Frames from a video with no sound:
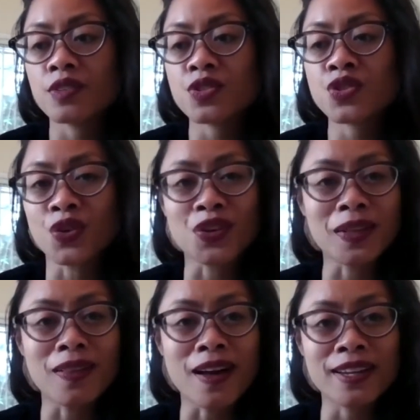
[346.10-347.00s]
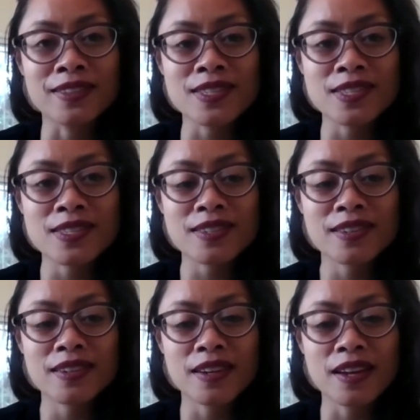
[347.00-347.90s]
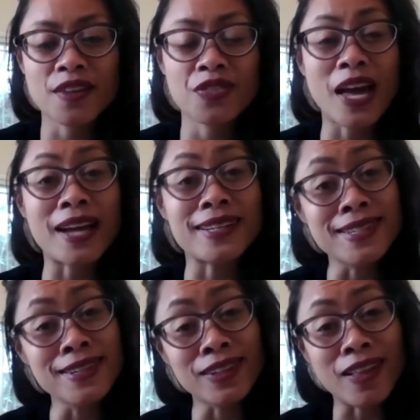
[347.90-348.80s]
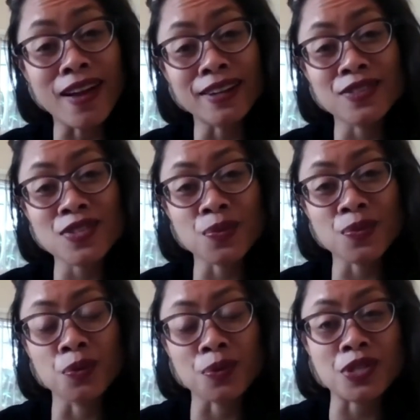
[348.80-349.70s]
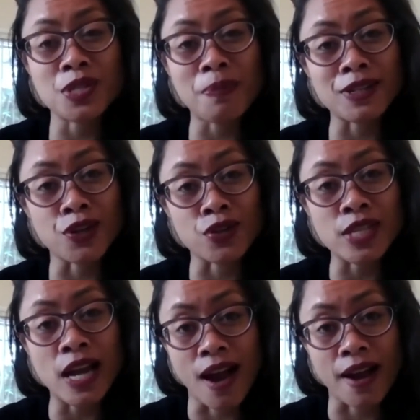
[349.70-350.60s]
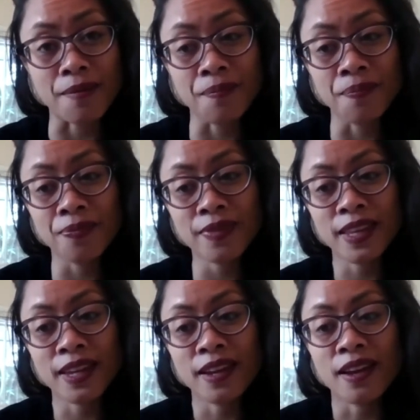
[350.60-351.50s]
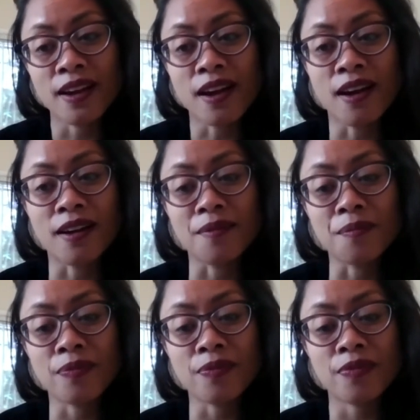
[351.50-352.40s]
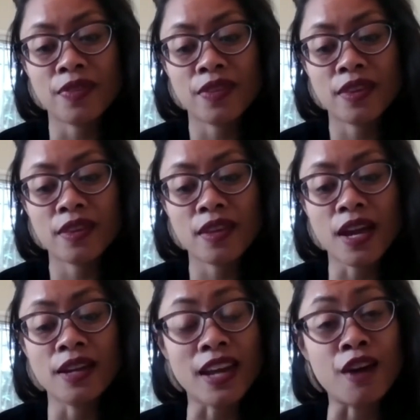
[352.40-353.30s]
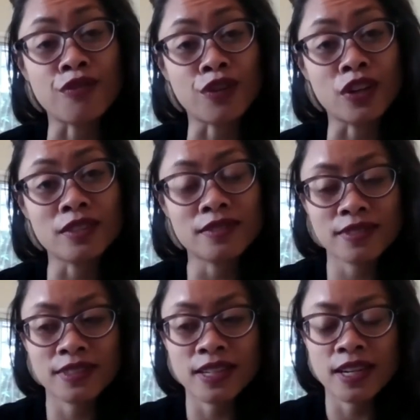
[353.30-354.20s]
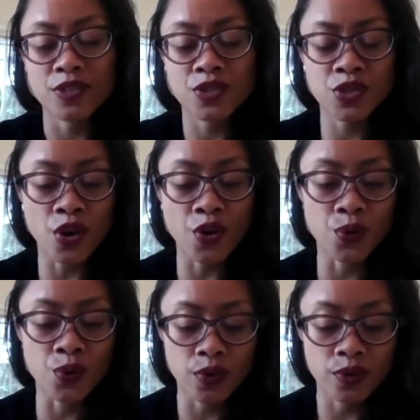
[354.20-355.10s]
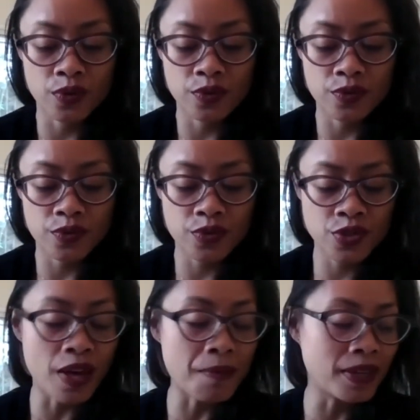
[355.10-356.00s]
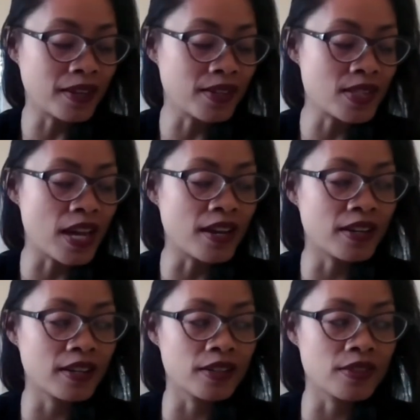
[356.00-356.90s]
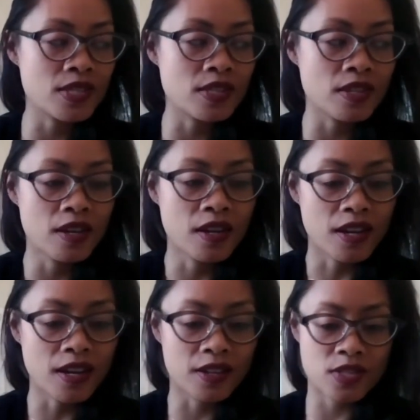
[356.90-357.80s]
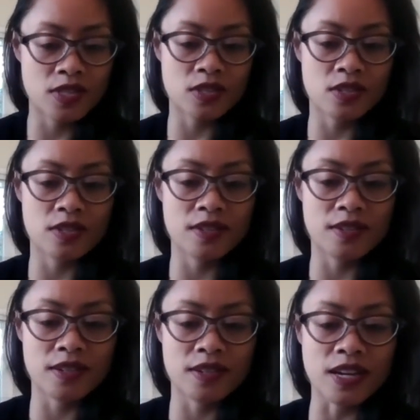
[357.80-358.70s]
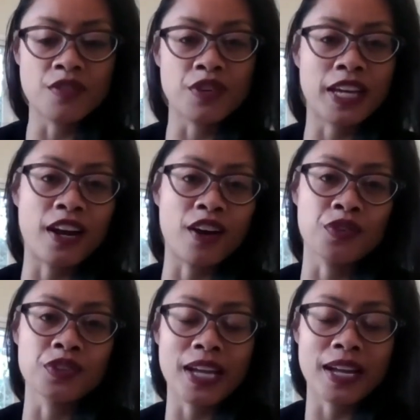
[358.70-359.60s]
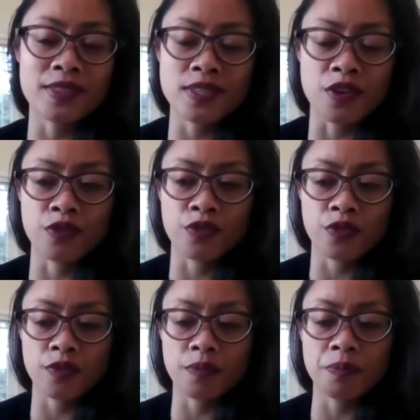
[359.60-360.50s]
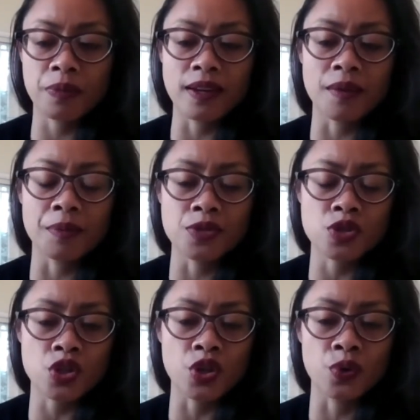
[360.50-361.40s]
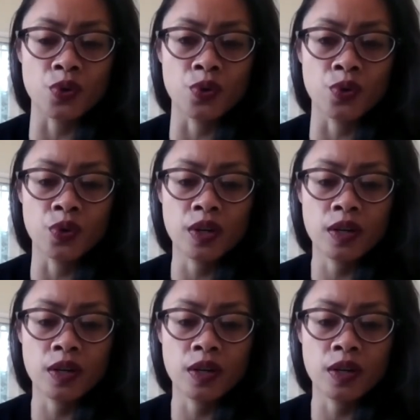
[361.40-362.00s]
certain clients, ideal clients, will respect your time and effort. So that being said, it's kind of a careful dance of being able to